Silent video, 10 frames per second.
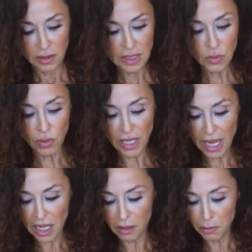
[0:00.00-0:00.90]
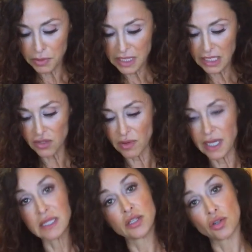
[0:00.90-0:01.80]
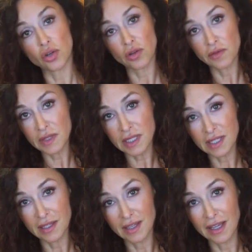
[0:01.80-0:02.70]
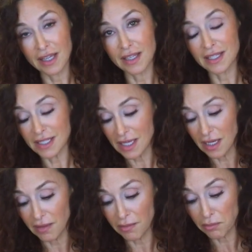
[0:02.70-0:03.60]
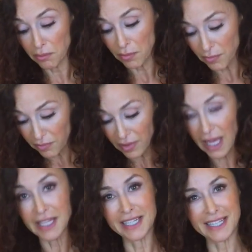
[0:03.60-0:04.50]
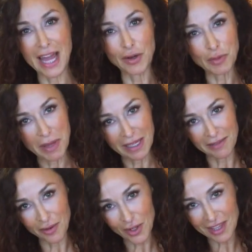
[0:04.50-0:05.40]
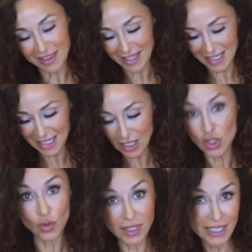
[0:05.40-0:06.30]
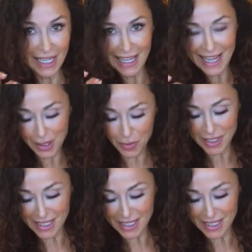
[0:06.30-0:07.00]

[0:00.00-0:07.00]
This will help tenderize the nerves and flatten it out, make it very thin, sottile like we